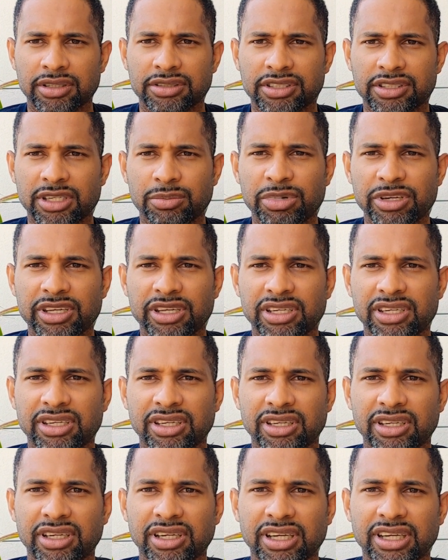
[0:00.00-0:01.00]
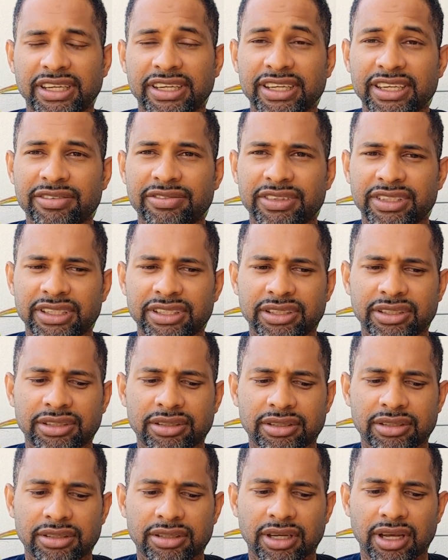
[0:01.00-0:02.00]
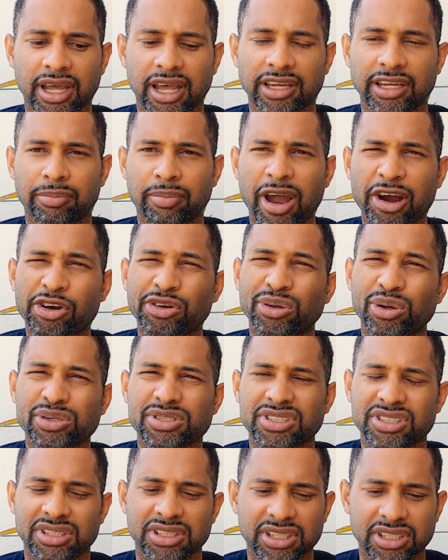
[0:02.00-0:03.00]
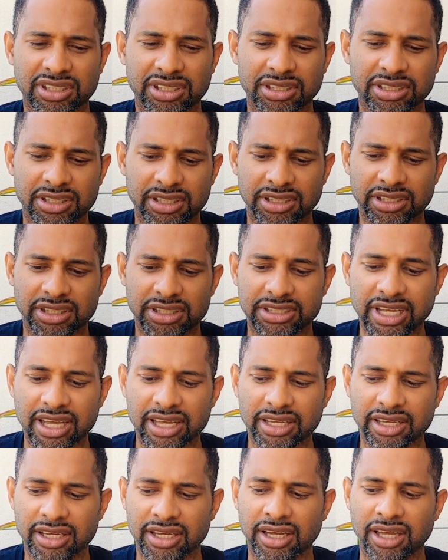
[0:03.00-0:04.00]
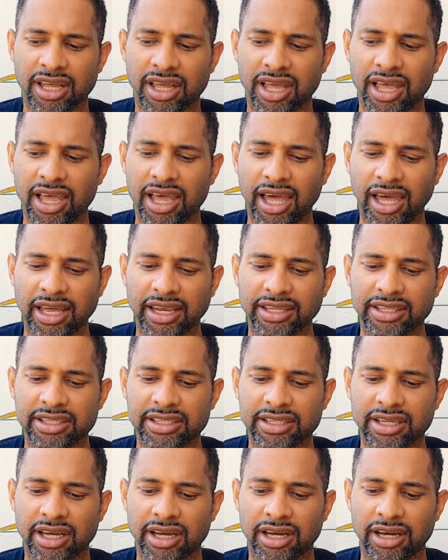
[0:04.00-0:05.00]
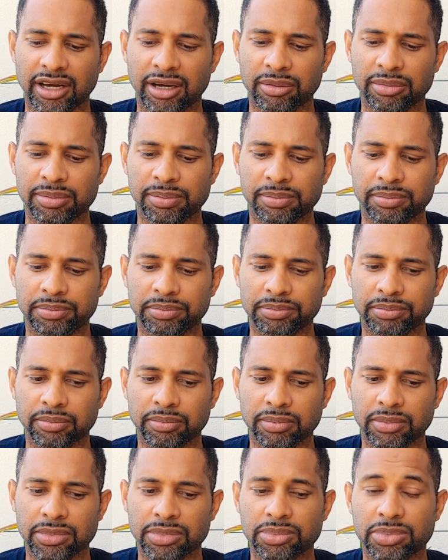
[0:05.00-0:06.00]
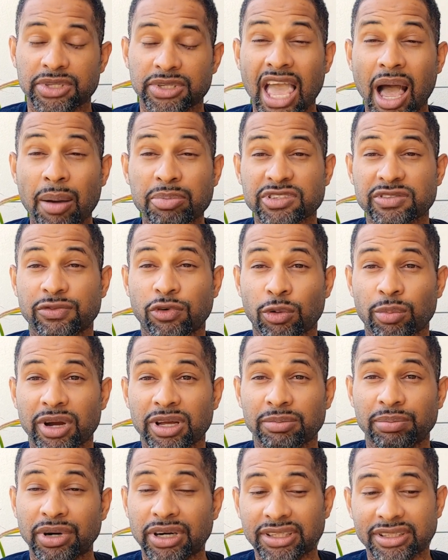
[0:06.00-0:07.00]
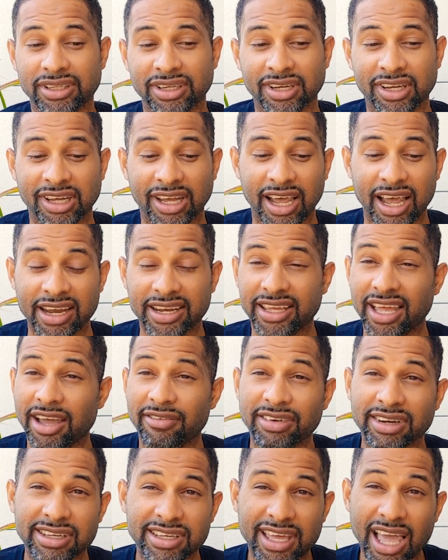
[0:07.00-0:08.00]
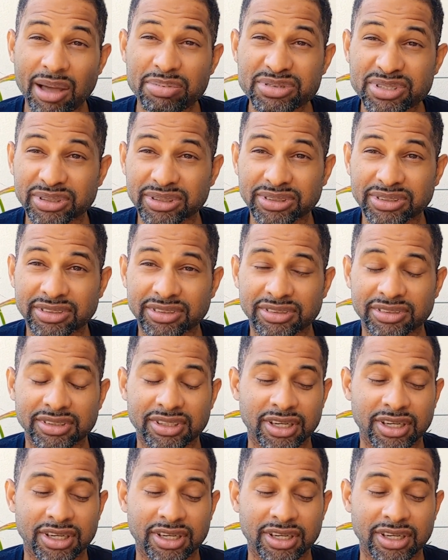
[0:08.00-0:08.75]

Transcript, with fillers: CBD in the evening and the microdose in the day, and capsule format, but I didn't have any capsules.